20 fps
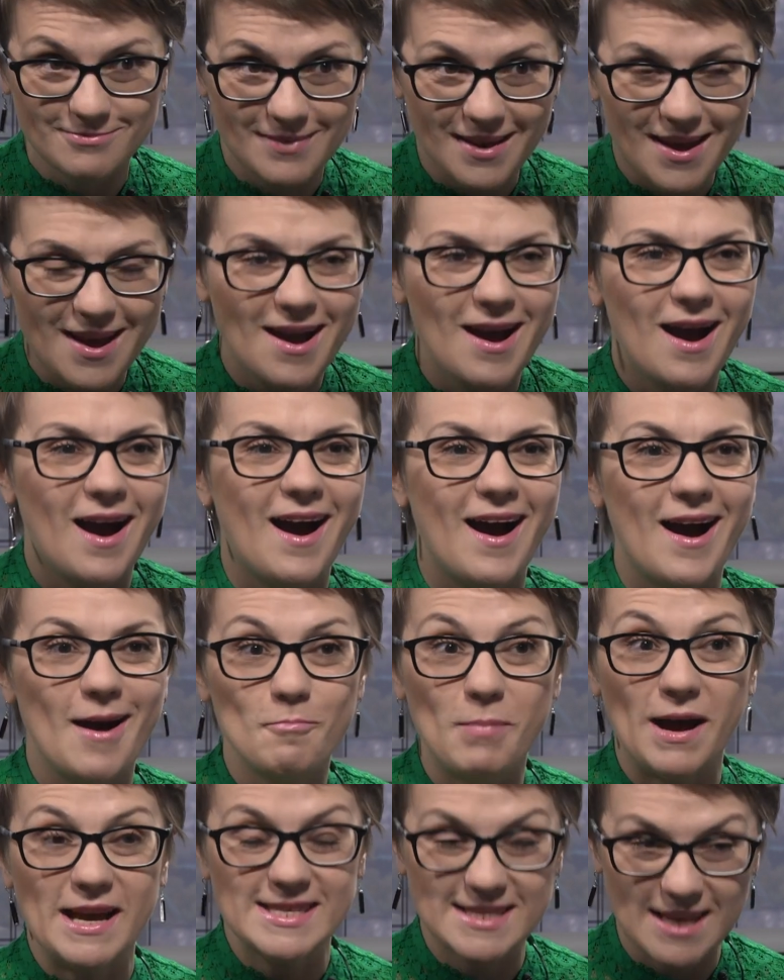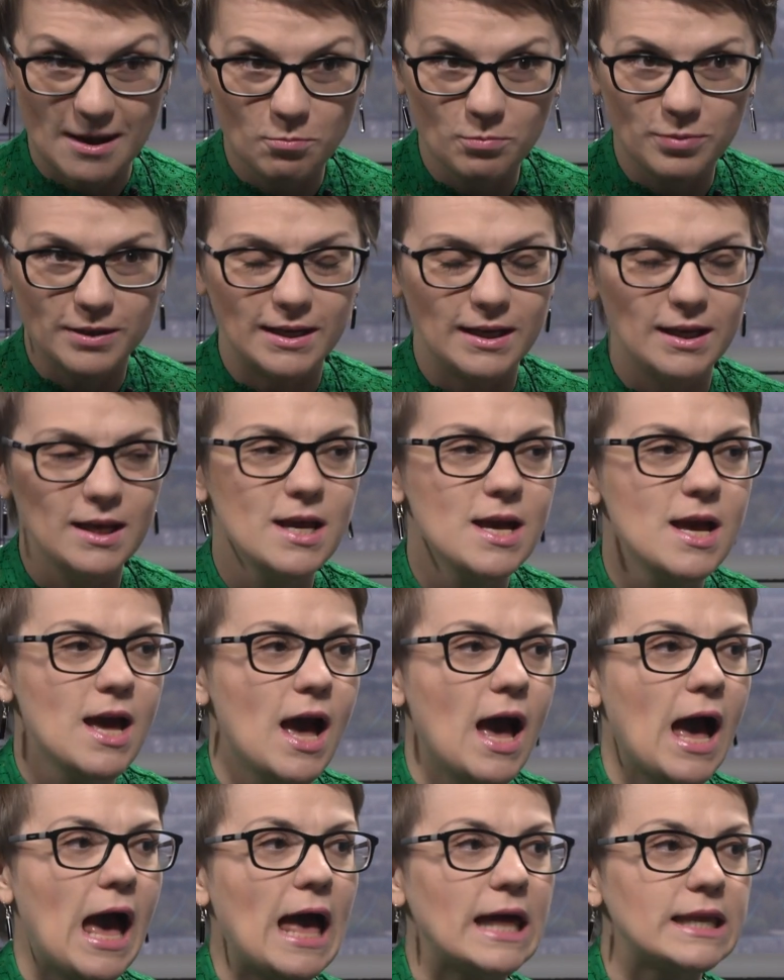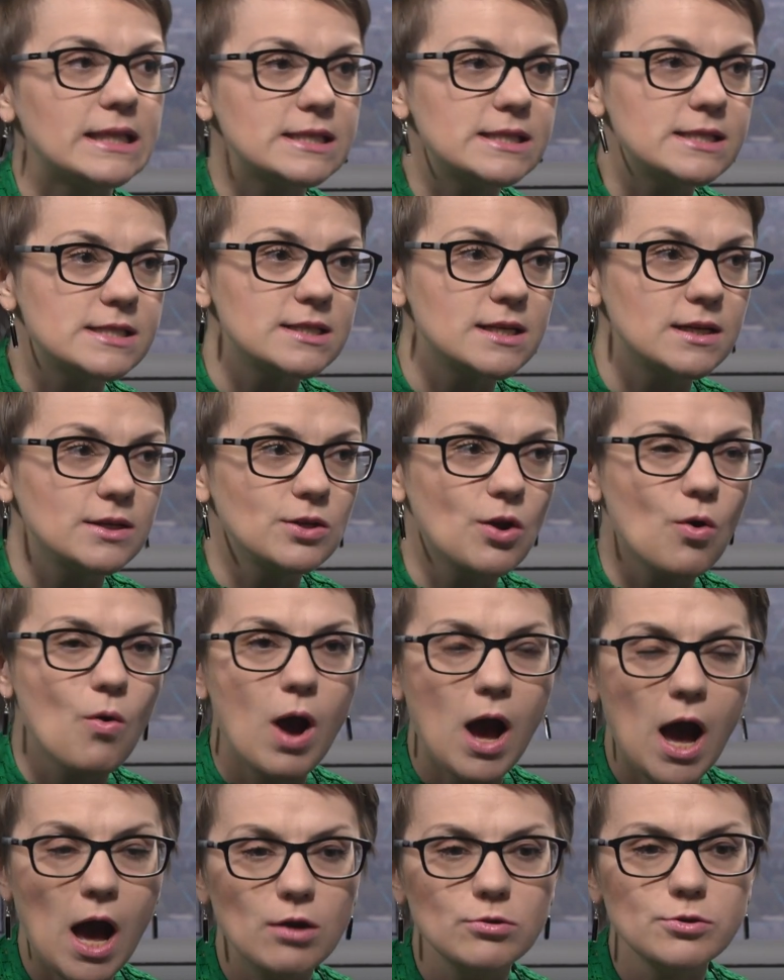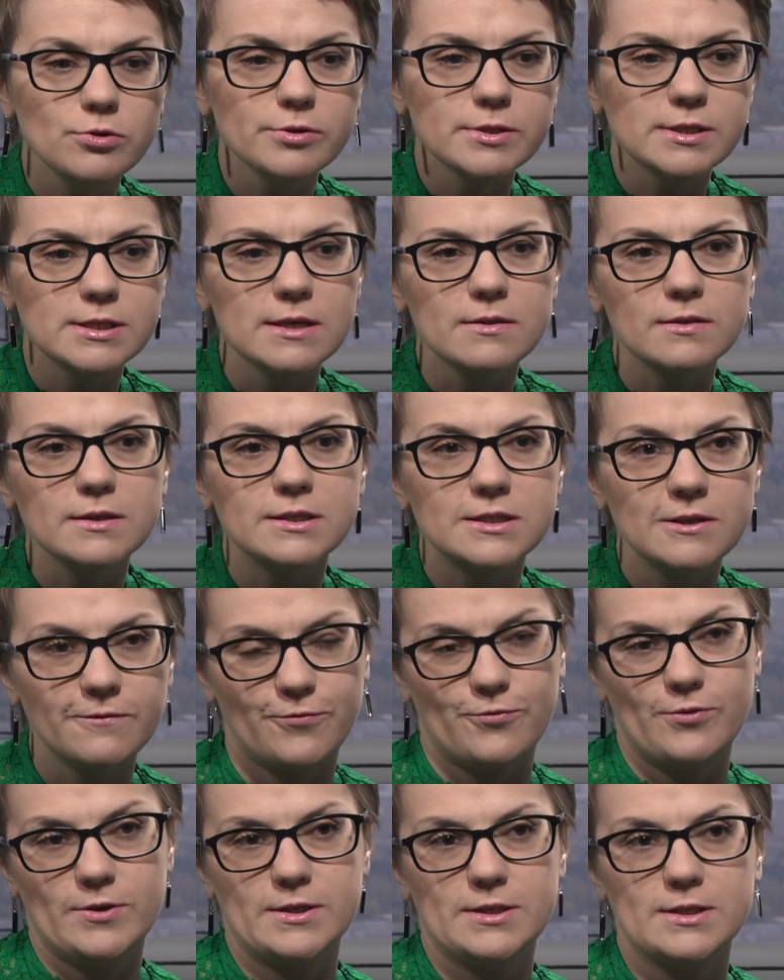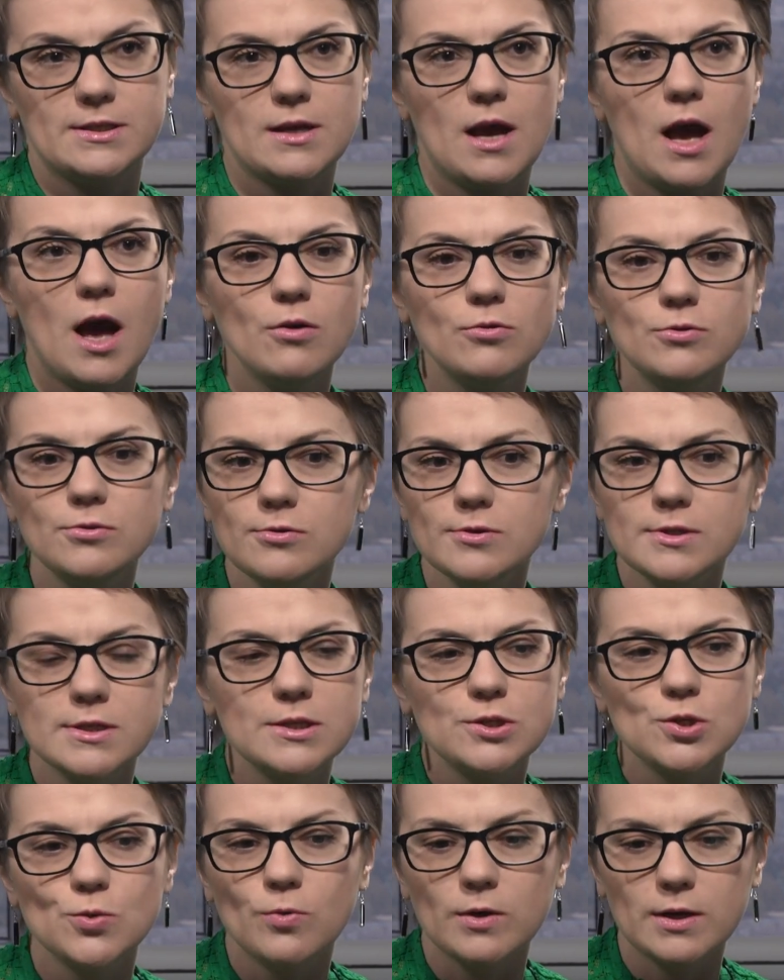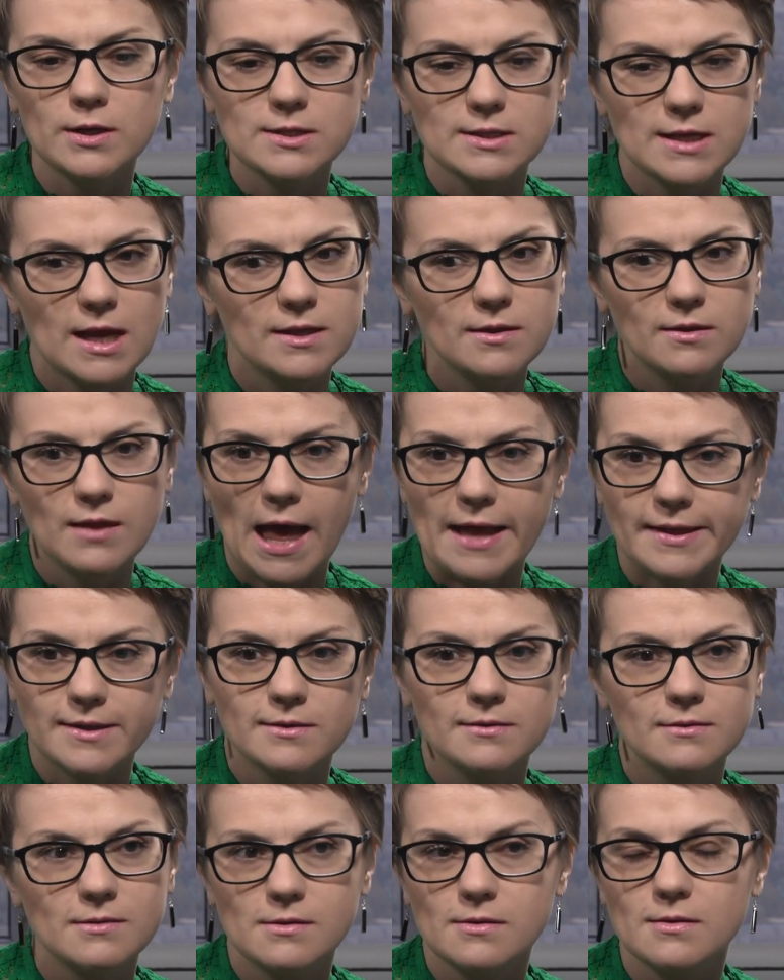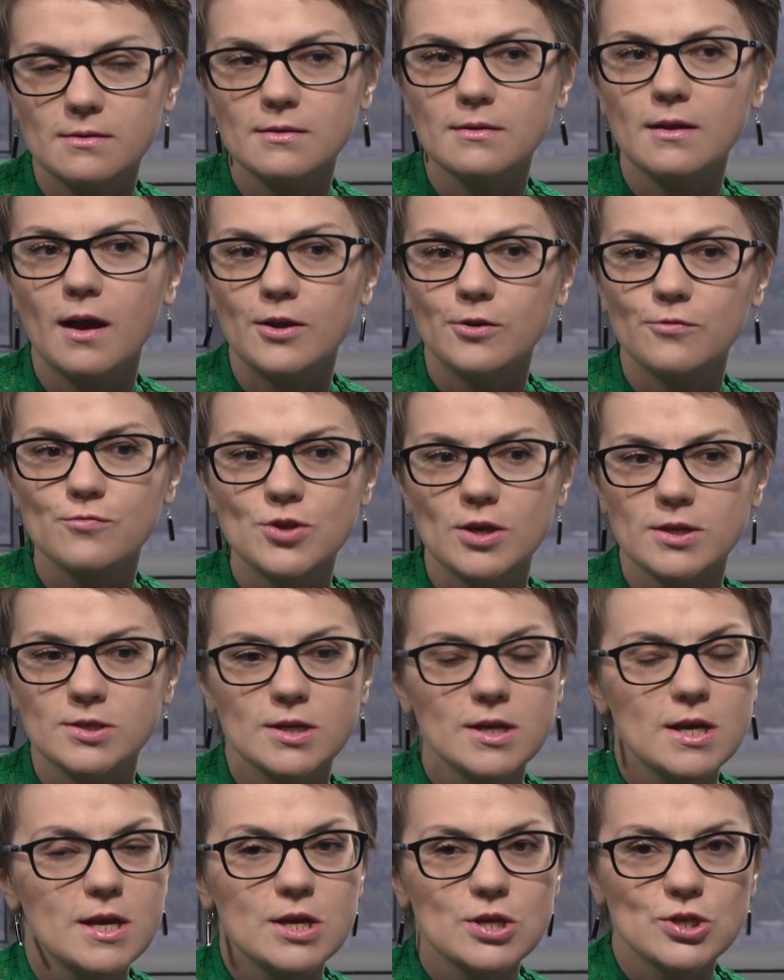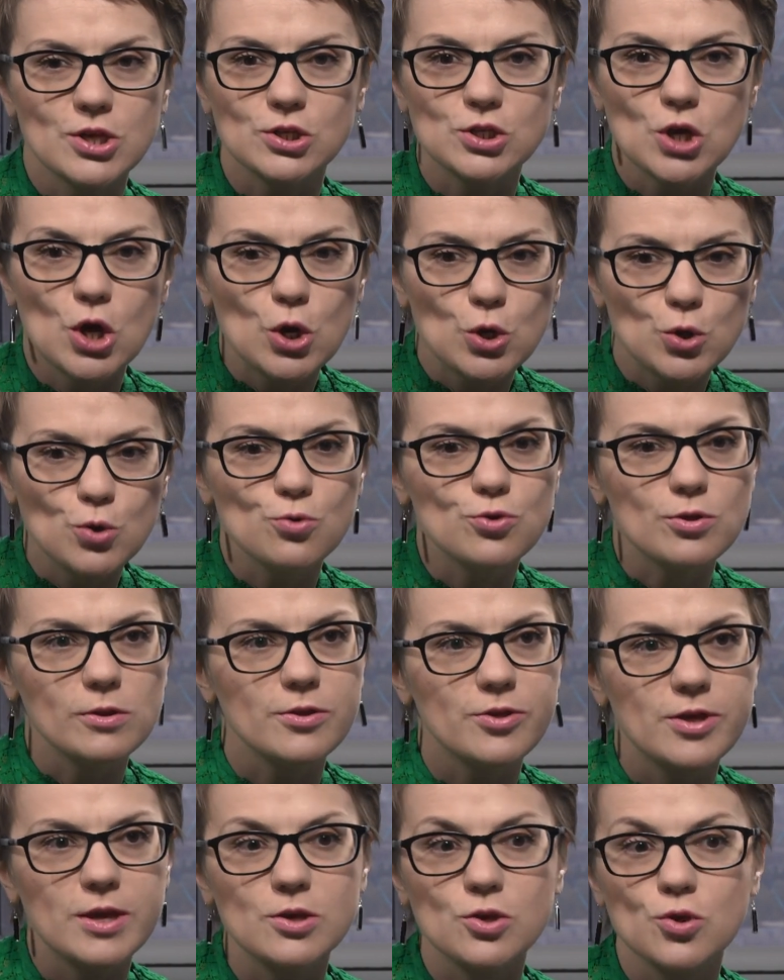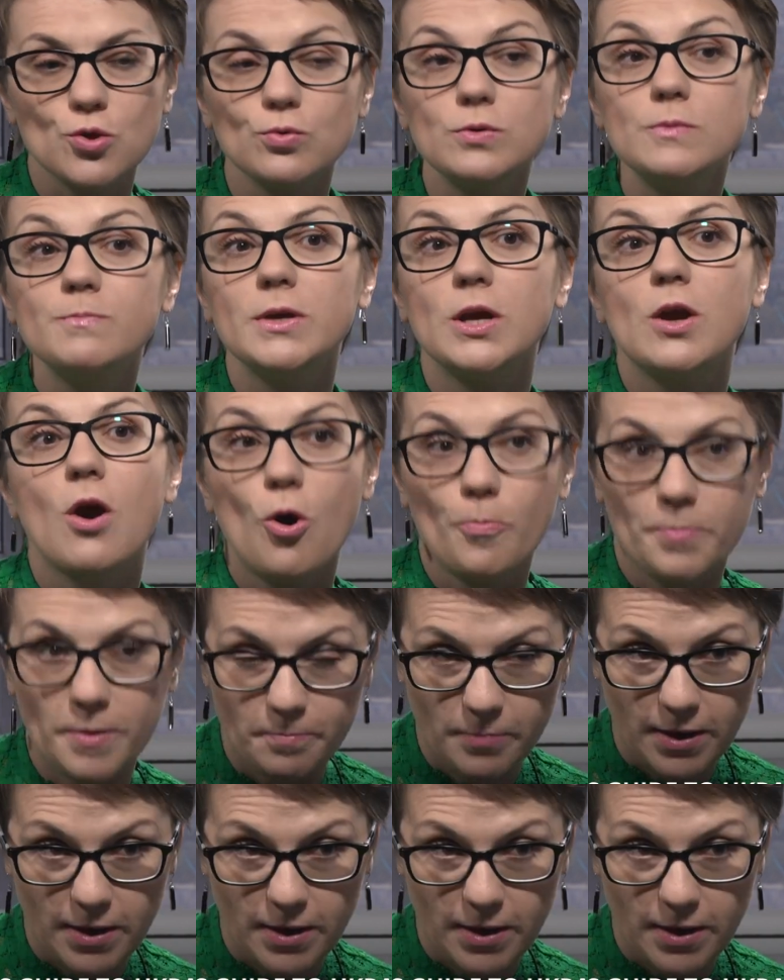-hmm. uh, by somebody, mm-hmm. and you know how do you see the difference? How do you see to what extent that kind of just, just usual things shouldn't be copy